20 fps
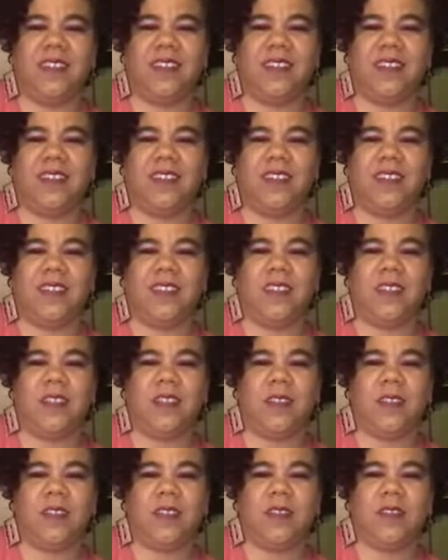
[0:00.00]

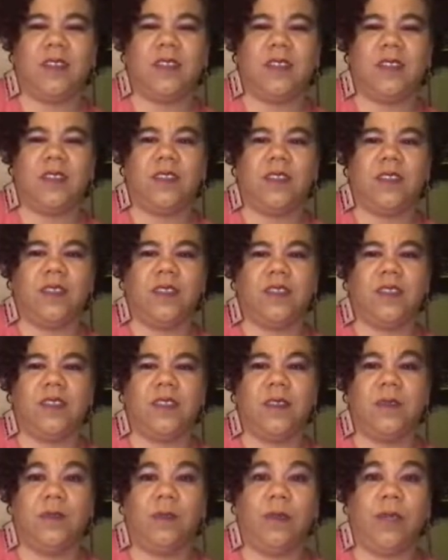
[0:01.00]

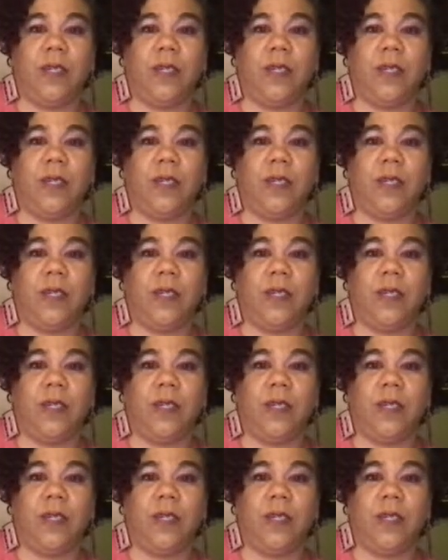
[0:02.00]
(not speaking)